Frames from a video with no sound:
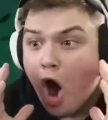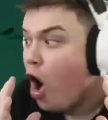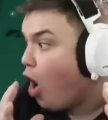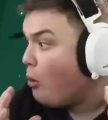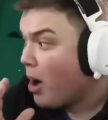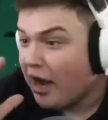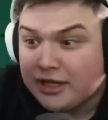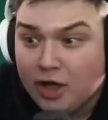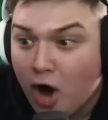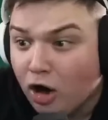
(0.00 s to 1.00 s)
oh my
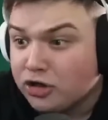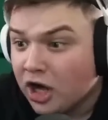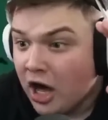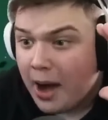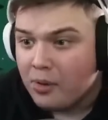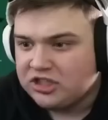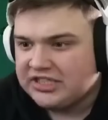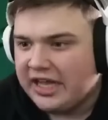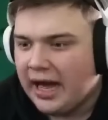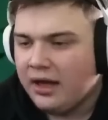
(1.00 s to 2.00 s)
god! How much is
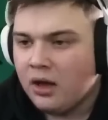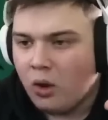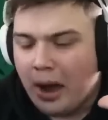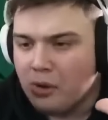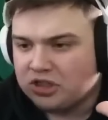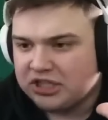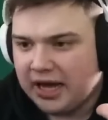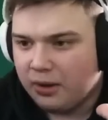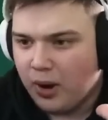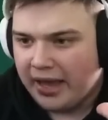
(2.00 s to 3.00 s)
that? How much is
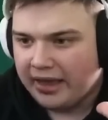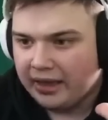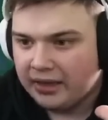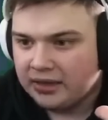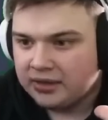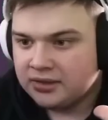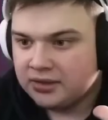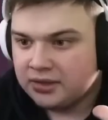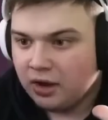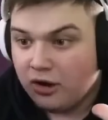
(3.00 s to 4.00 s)
that? Wait.
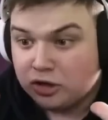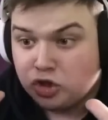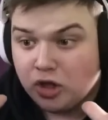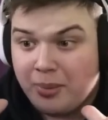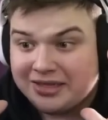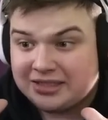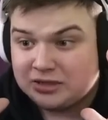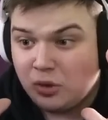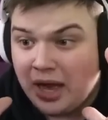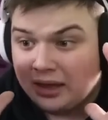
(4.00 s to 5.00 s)
On a two of SS as
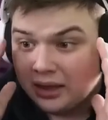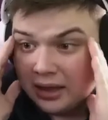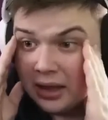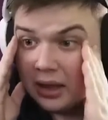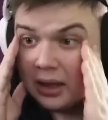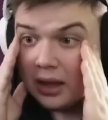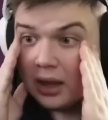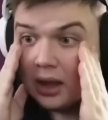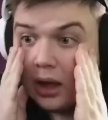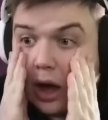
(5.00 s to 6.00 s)
well.
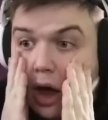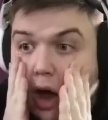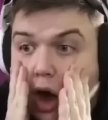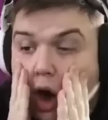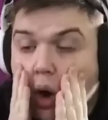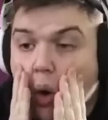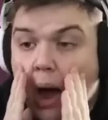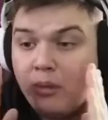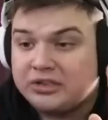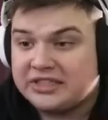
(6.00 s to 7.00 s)
Oh, how
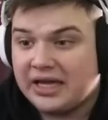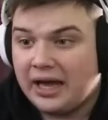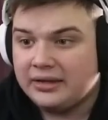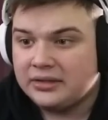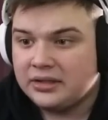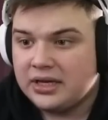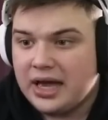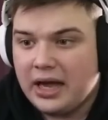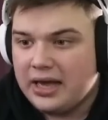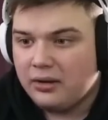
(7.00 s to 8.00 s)
much is that?
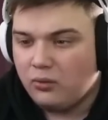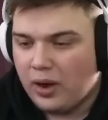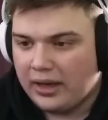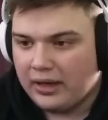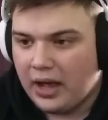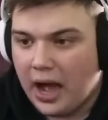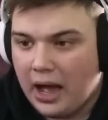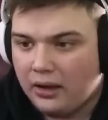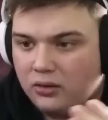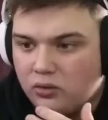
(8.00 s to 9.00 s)
Wait, how...
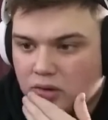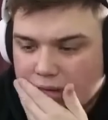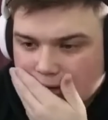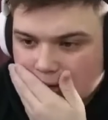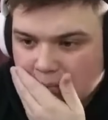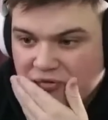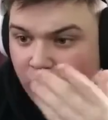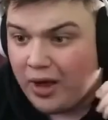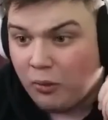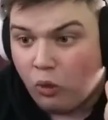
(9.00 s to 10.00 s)
before we
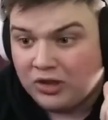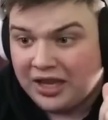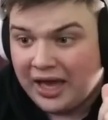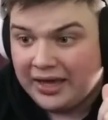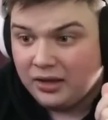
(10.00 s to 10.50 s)
had one line